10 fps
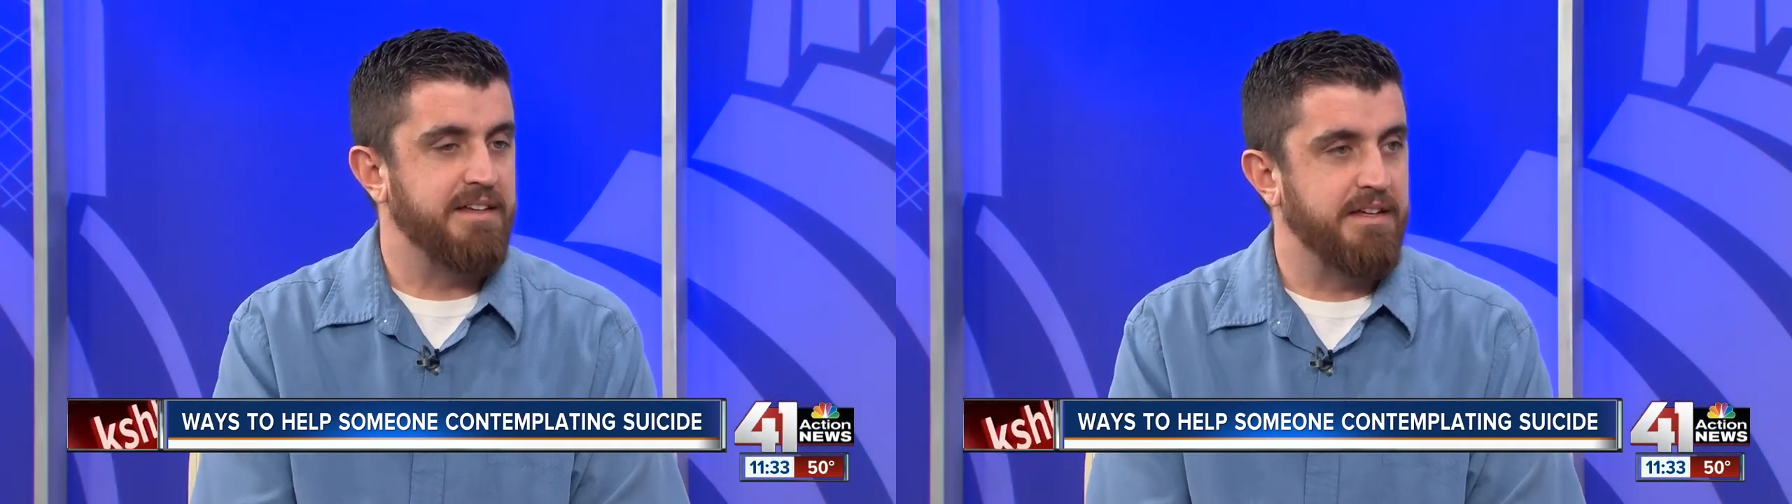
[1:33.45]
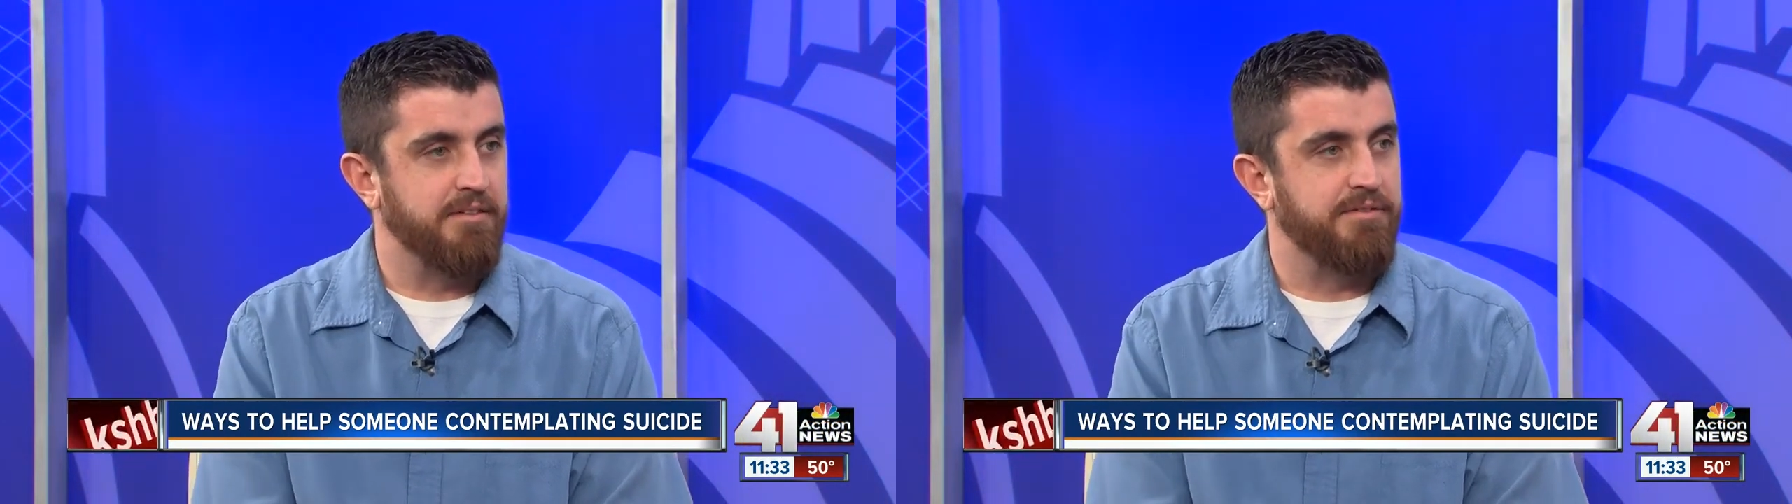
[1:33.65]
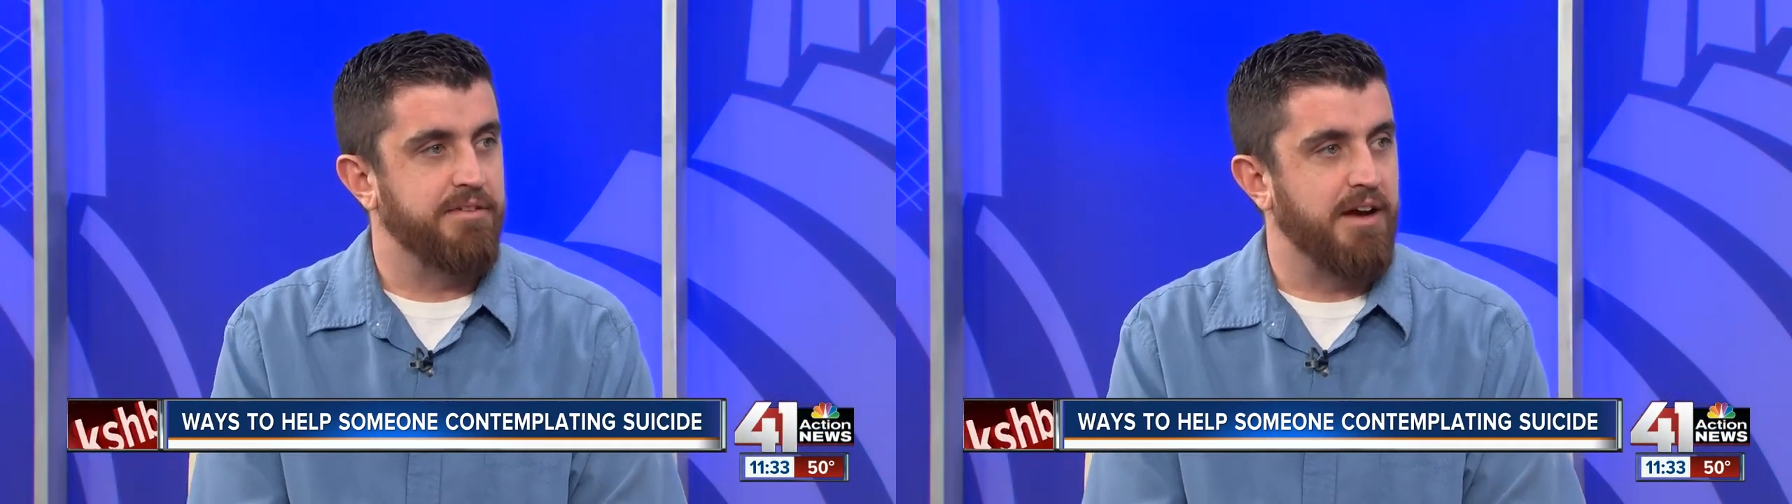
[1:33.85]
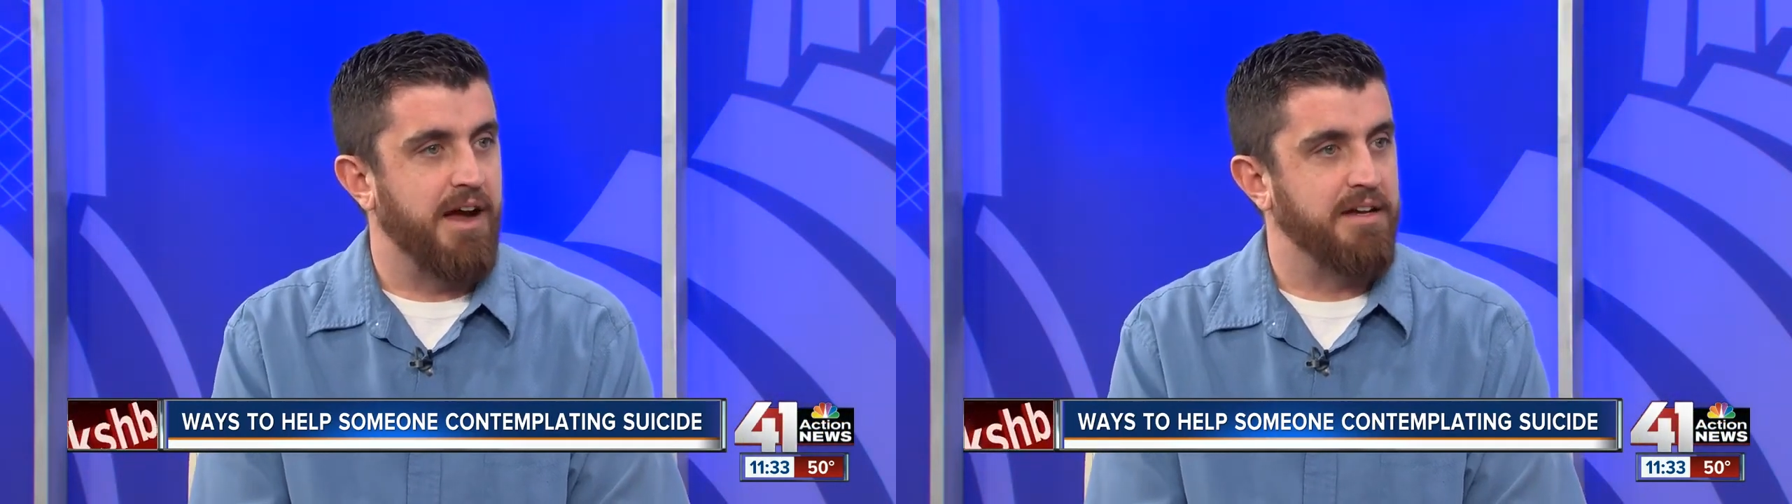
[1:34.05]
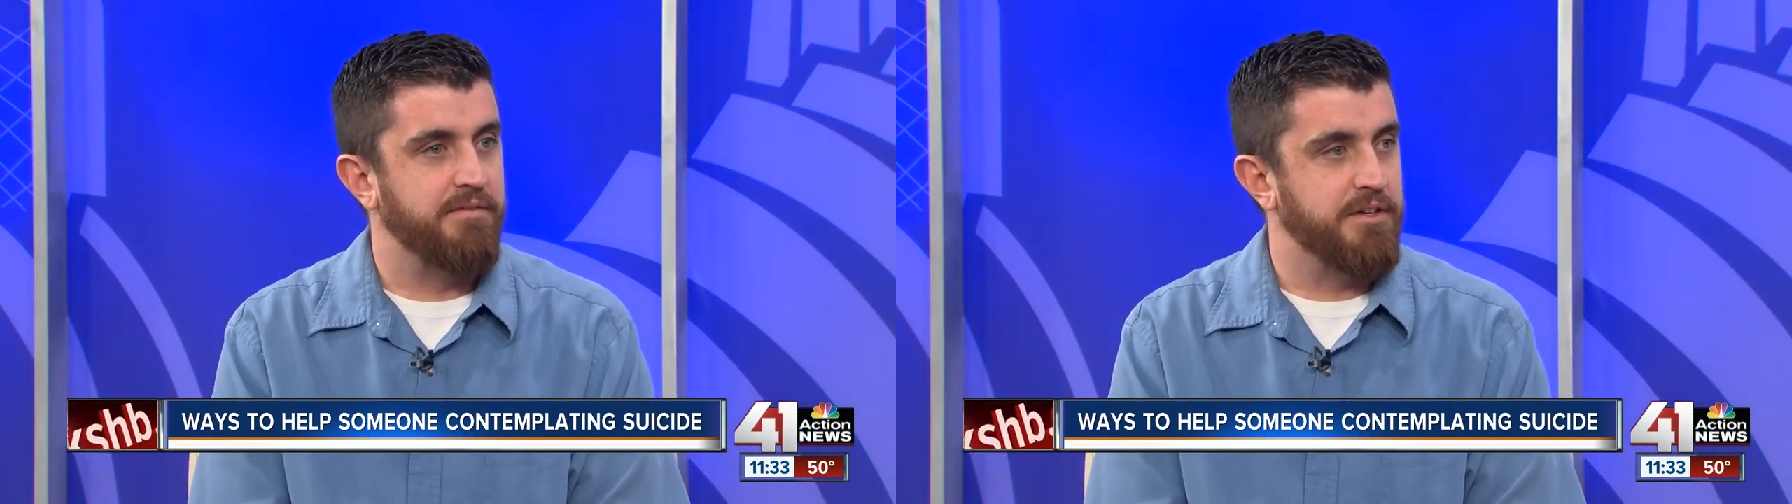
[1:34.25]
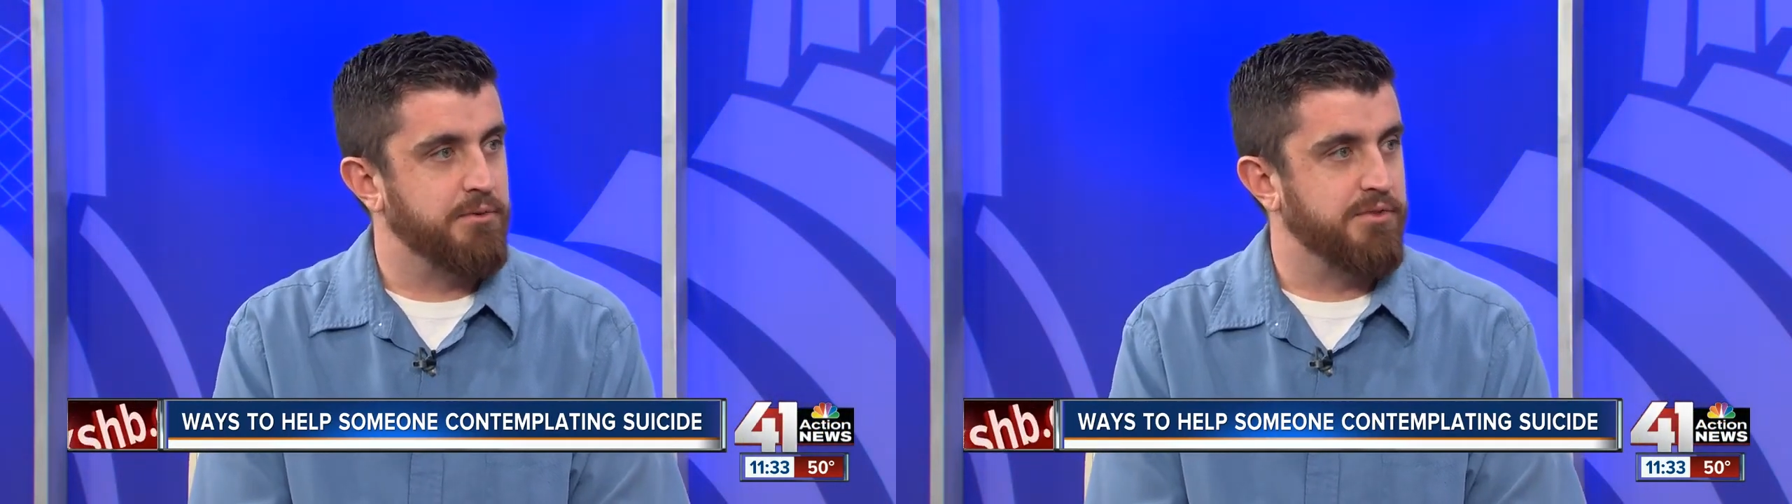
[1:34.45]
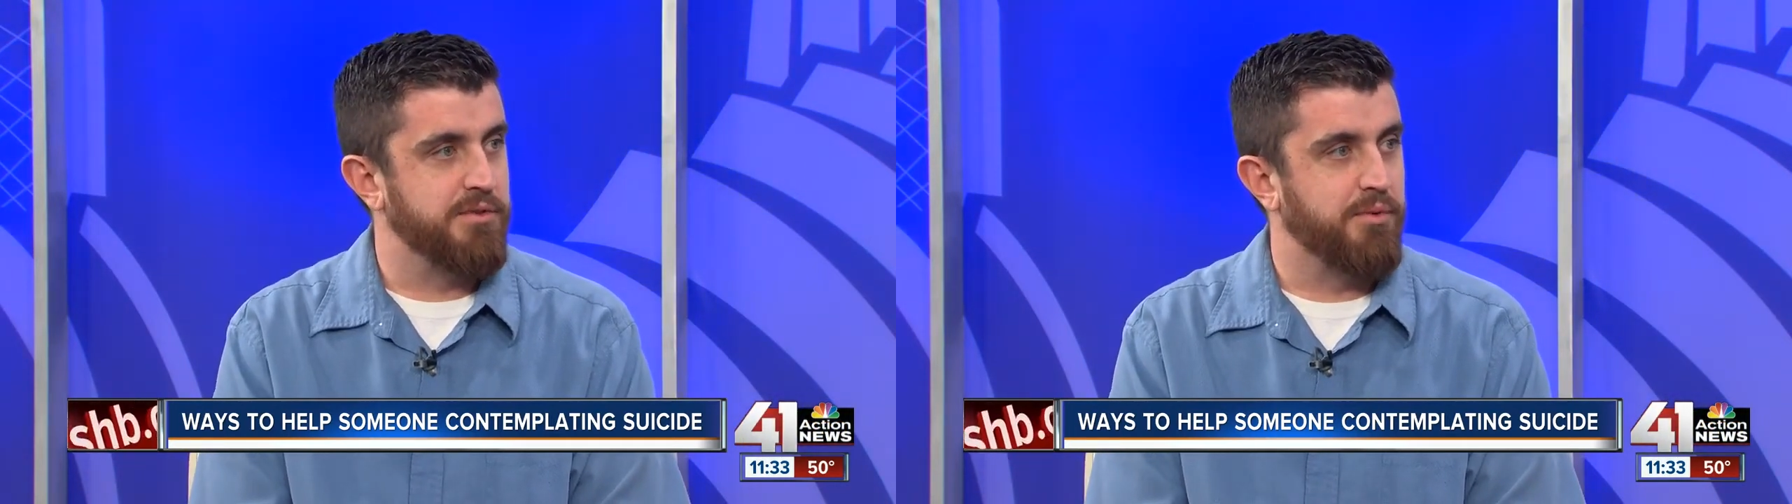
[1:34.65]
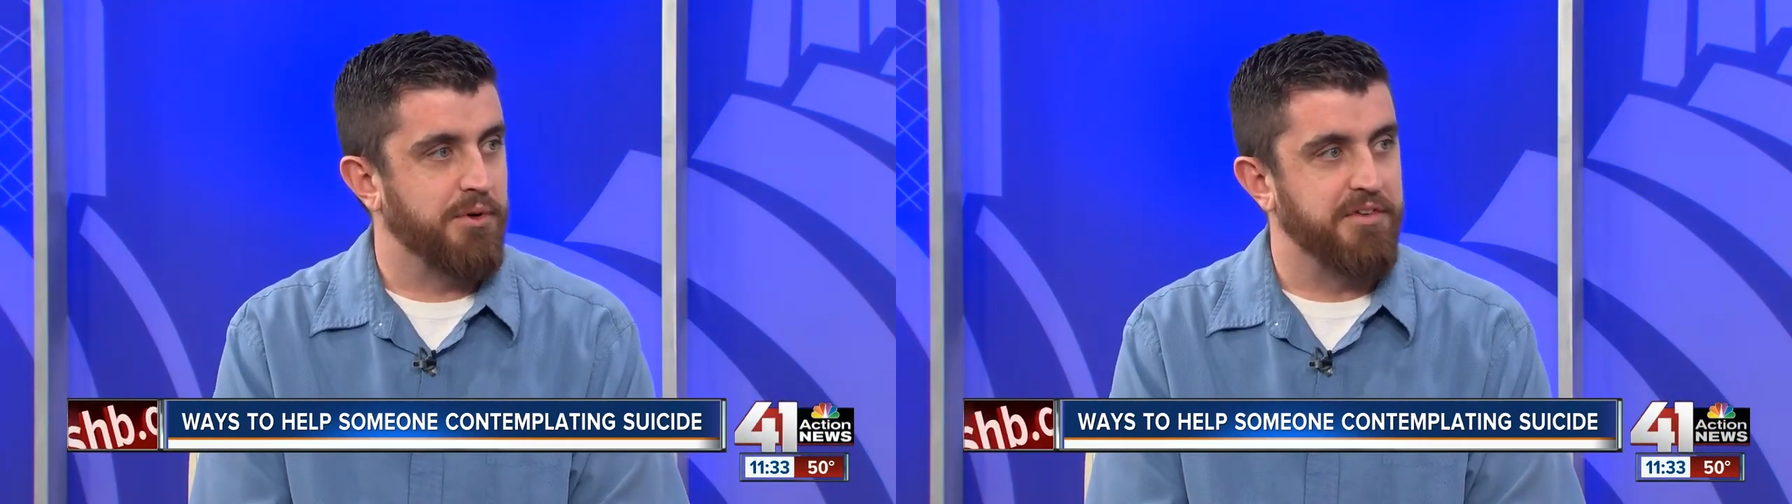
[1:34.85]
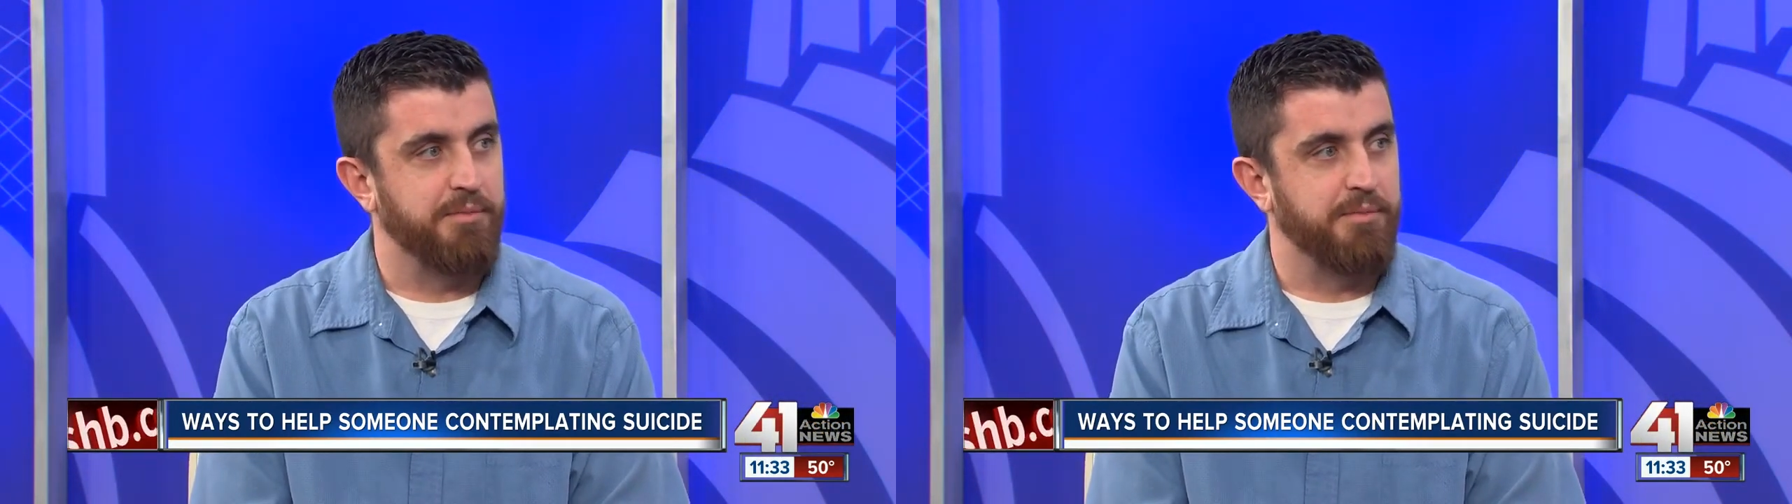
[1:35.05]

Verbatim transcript: give individual support,